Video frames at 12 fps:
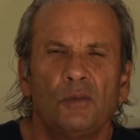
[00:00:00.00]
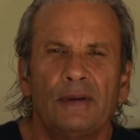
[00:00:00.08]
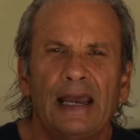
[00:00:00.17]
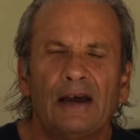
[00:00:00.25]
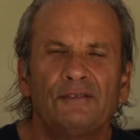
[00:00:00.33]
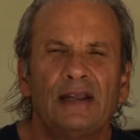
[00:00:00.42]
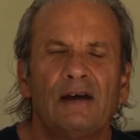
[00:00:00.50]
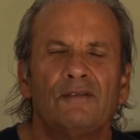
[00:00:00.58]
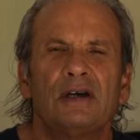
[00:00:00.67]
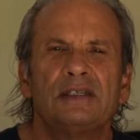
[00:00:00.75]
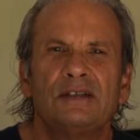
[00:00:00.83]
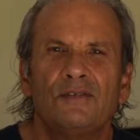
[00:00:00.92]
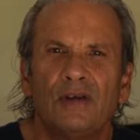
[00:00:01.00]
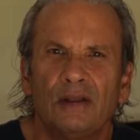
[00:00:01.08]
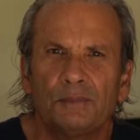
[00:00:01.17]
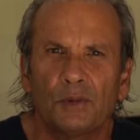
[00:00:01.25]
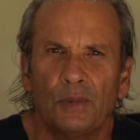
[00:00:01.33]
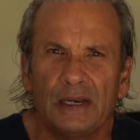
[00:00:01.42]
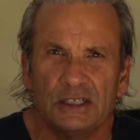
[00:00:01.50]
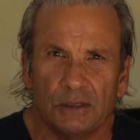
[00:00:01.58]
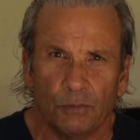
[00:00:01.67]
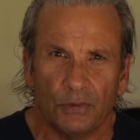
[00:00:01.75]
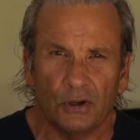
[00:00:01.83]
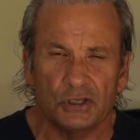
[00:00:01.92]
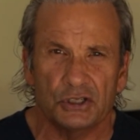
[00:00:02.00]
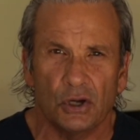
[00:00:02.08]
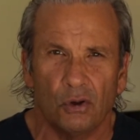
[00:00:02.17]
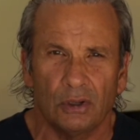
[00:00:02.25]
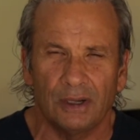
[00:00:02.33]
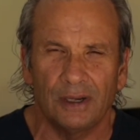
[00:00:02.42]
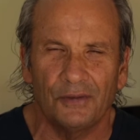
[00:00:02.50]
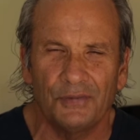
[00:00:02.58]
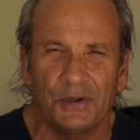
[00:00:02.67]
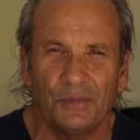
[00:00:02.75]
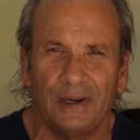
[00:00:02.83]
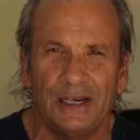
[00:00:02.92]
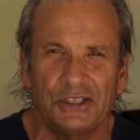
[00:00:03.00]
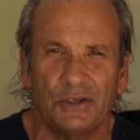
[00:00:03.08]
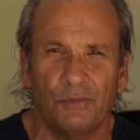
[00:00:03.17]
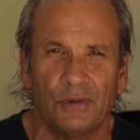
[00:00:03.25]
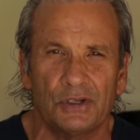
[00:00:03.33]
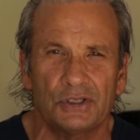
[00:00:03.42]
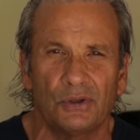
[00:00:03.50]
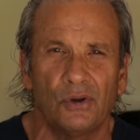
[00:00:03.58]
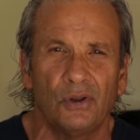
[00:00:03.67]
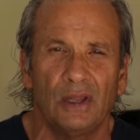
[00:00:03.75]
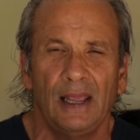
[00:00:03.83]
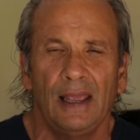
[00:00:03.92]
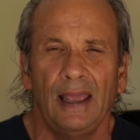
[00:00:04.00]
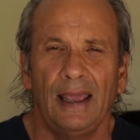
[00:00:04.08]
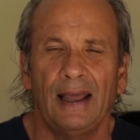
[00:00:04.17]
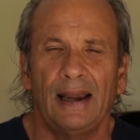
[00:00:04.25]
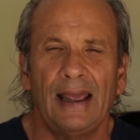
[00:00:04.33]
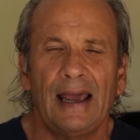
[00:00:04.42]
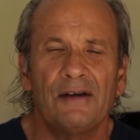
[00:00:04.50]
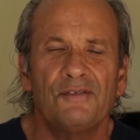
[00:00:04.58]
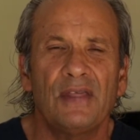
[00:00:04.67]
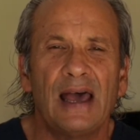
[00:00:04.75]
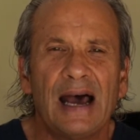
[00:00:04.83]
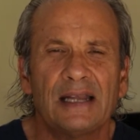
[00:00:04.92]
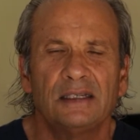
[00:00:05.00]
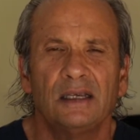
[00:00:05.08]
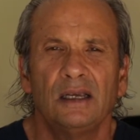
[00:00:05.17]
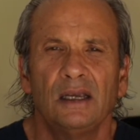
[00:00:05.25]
We have to develop a relationship with our soul, a loving relationship with our soul, and have that